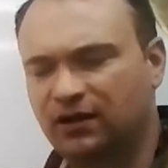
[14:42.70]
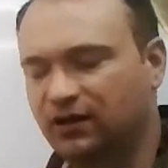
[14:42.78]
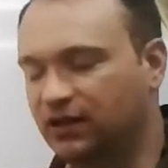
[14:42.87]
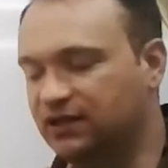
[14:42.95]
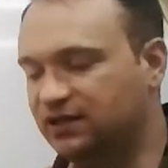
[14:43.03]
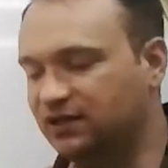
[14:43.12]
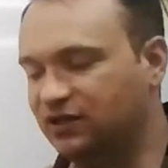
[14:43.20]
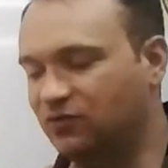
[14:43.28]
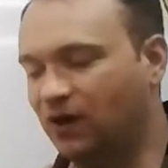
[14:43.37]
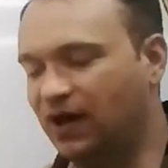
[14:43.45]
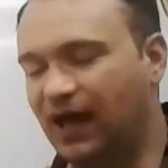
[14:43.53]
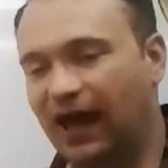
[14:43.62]
Listen to
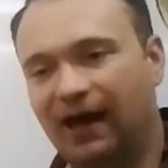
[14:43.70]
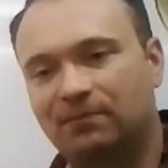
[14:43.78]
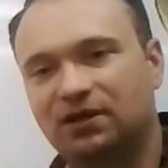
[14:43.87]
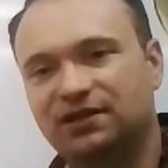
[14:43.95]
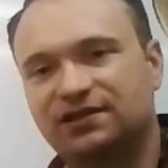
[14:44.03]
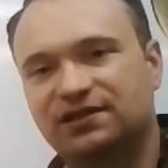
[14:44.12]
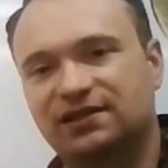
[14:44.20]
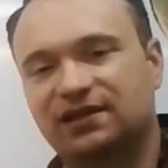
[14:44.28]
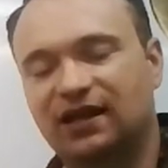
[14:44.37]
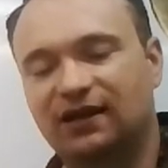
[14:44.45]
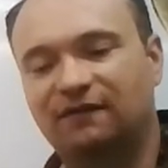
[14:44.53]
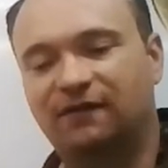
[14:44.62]
what happens
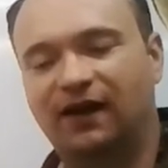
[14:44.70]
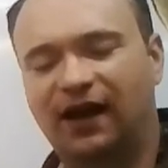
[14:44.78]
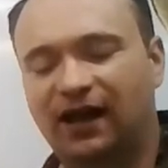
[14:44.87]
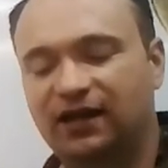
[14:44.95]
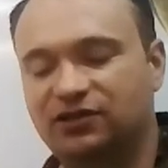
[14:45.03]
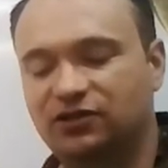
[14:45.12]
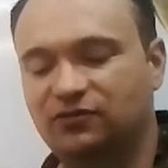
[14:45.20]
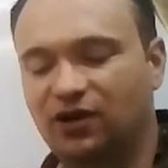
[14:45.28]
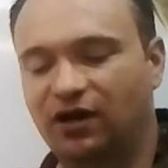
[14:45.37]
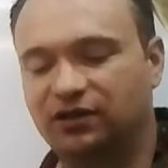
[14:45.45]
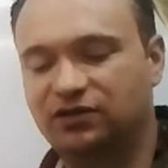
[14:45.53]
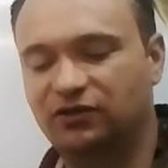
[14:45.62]
if I do
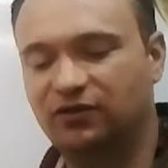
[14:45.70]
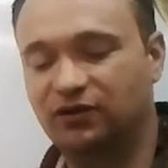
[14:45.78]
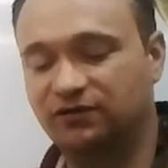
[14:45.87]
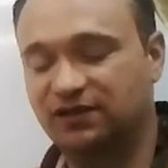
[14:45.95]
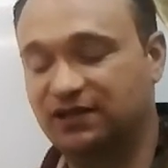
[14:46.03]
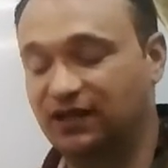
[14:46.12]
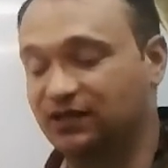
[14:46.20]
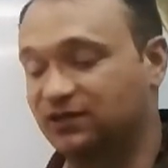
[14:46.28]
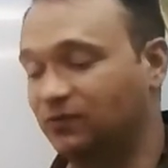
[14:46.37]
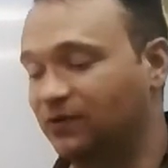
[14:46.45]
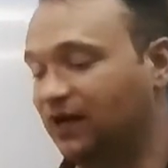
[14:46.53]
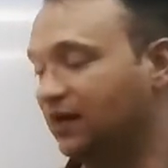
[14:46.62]
not do those
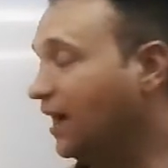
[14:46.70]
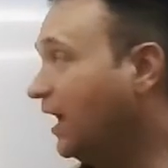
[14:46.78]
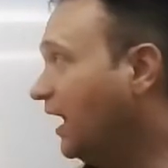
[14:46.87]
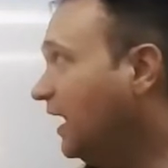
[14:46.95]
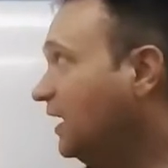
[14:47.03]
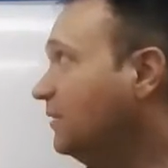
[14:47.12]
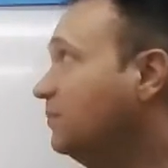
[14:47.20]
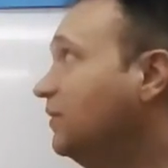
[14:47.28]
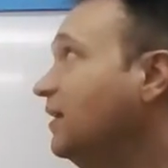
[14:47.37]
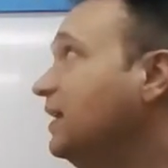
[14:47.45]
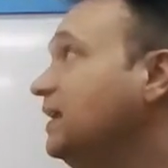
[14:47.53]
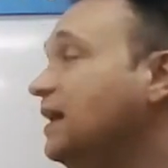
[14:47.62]
things when I
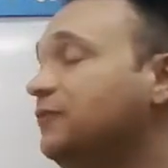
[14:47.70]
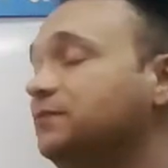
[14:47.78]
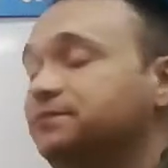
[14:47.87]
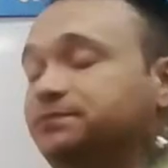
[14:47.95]
play down.